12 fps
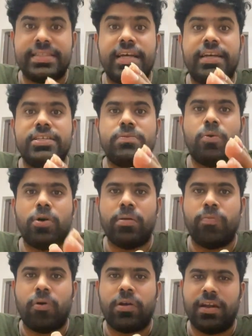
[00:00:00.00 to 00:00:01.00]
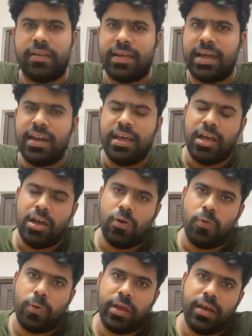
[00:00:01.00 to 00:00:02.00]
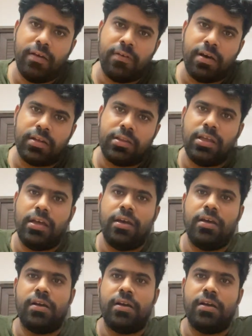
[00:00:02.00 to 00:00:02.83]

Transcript: That is more important than going at the